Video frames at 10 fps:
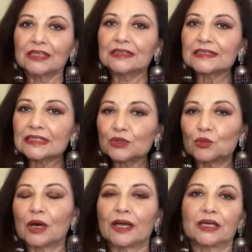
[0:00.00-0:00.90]
This is
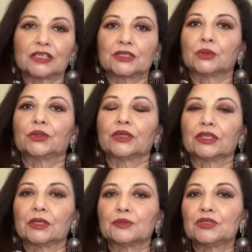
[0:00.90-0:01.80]
why a solar
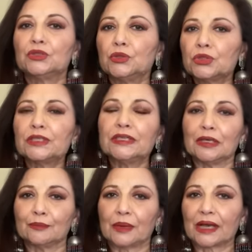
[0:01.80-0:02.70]
eclipse usually
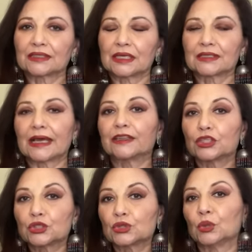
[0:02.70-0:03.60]
impacts us at the
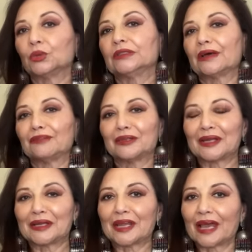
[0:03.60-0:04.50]
soul level
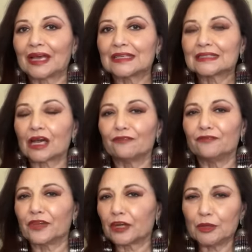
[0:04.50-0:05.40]
and has
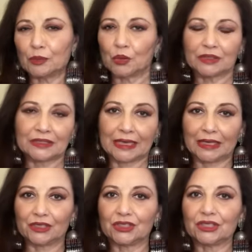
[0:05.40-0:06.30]
very potent
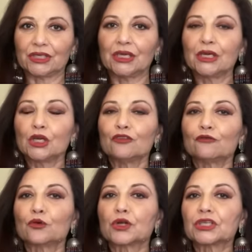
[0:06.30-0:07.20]
energy
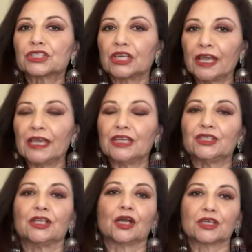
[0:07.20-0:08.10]
for
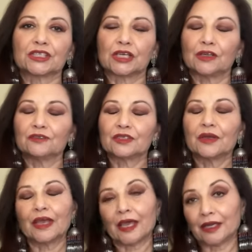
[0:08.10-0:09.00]
change in ourselves
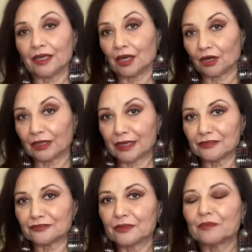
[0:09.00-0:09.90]
and in our
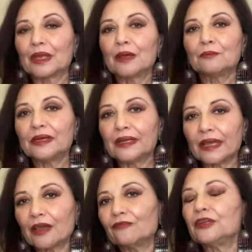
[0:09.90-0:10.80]
life. But
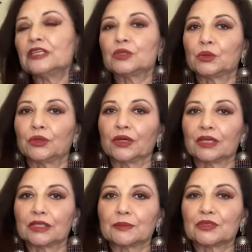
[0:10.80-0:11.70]
every solar
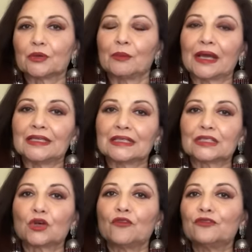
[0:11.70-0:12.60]
eclipse reminds
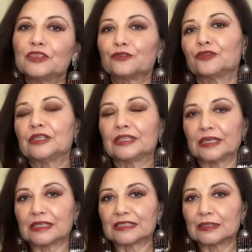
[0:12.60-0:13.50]
us of different
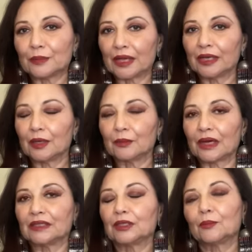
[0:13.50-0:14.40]
things depending
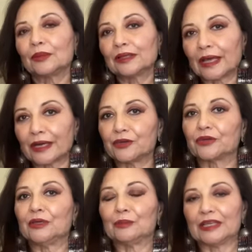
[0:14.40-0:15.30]
upon the
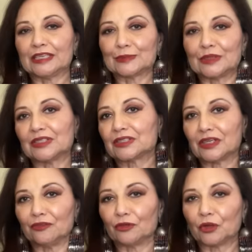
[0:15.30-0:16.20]
planetary placements
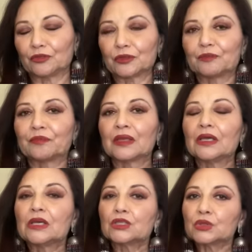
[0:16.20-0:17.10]
involved.
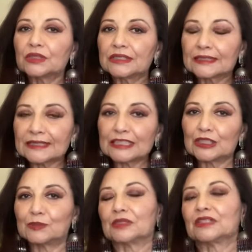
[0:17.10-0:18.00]
So, this
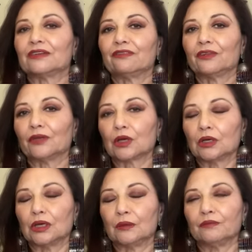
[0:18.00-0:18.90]
specific
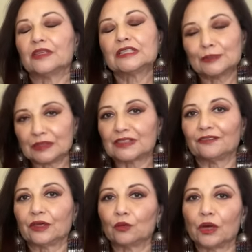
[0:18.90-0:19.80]
uh, this
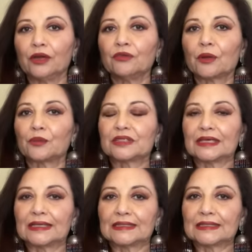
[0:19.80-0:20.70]
specific one
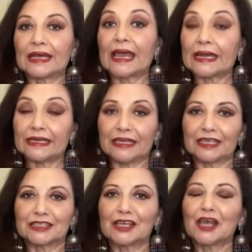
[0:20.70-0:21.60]
represents
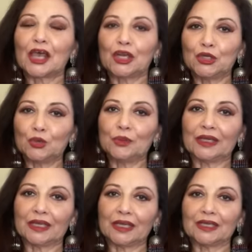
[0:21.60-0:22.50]
endings and new
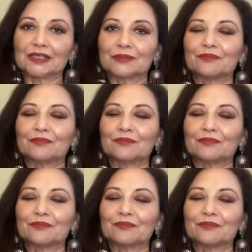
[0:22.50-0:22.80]
beginnings.